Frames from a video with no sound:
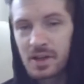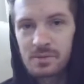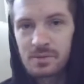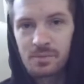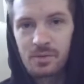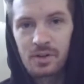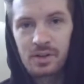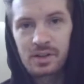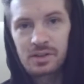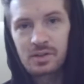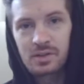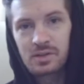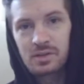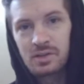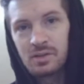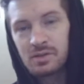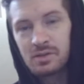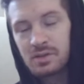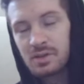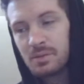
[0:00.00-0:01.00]
Facebook,
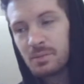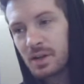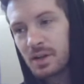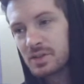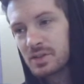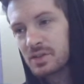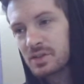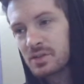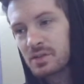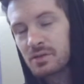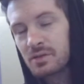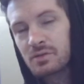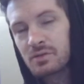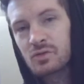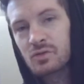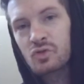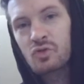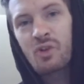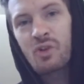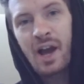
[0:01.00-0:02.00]
YouTube are just
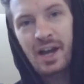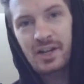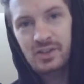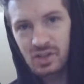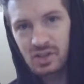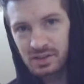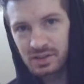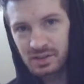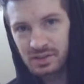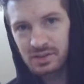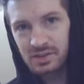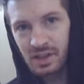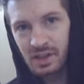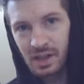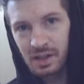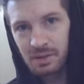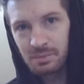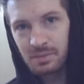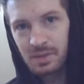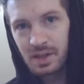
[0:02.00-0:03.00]
trashing this
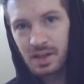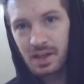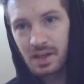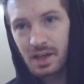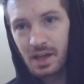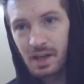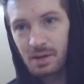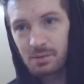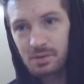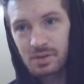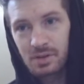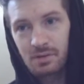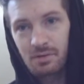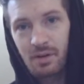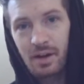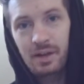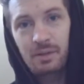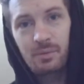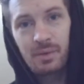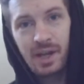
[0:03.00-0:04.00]
game, and with good
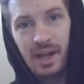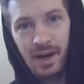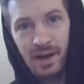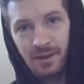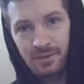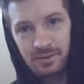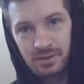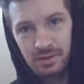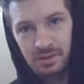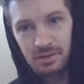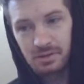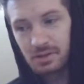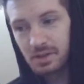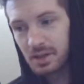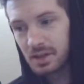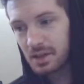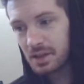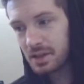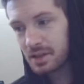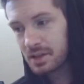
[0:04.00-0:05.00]
right. We have to.
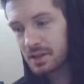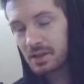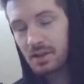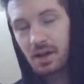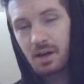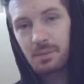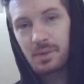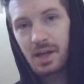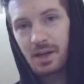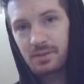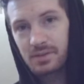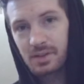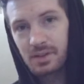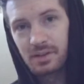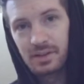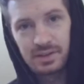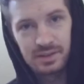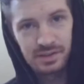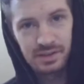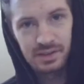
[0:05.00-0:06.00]
Konami have to
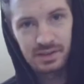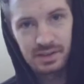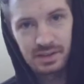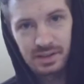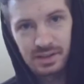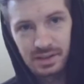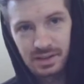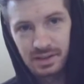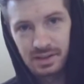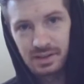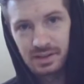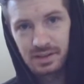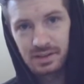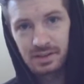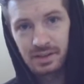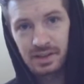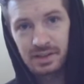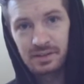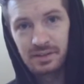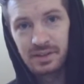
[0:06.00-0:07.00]
listen
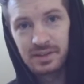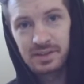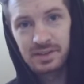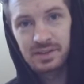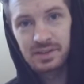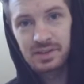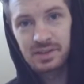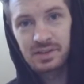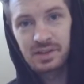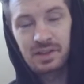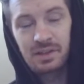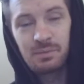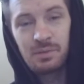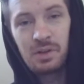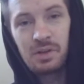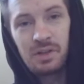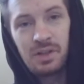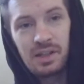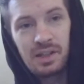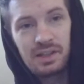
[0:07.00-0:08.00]
to the
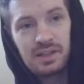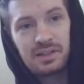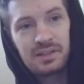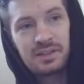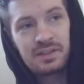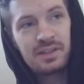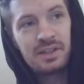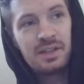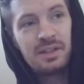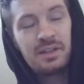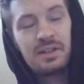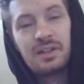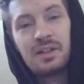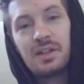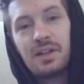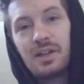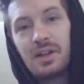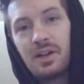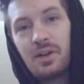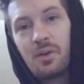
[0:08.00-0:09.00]
community and see
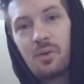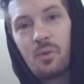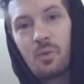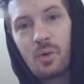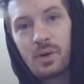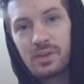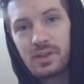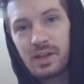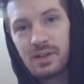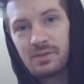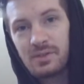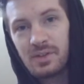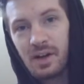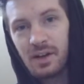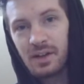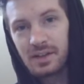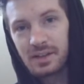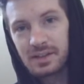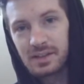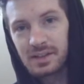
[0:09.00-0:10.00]
what they've
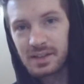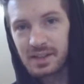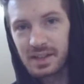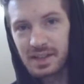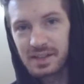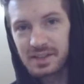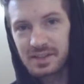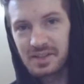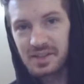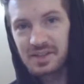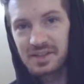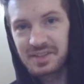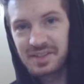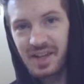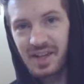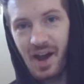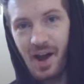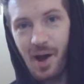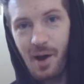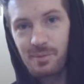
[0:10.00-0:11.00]
done. Like, it's just
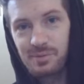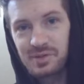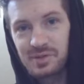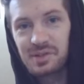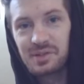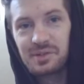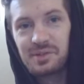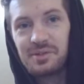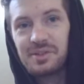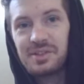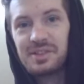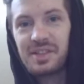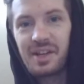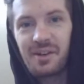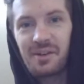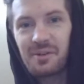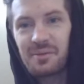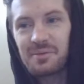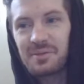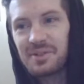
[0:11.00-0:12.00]
absolutely
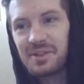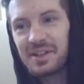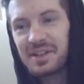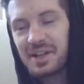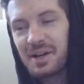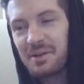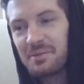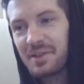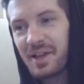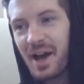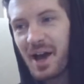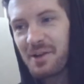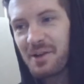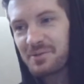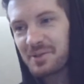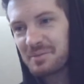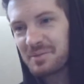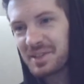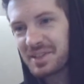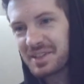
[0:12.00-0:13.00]
terrible. Like, I'm
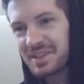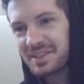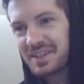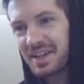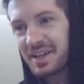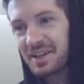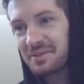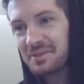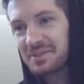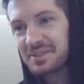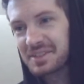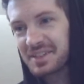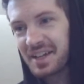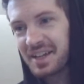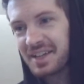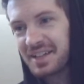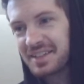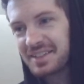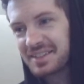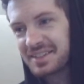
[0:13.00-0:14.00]
laughing because
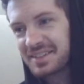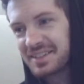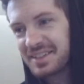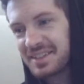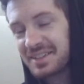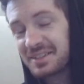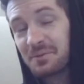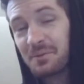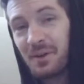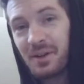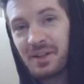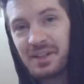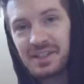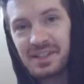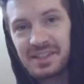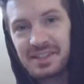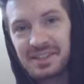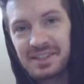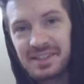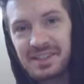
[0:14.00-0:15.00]
it's
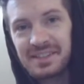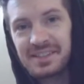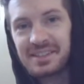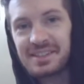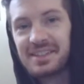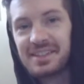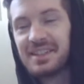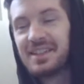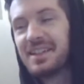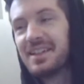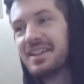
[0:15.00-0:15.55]
funny. It's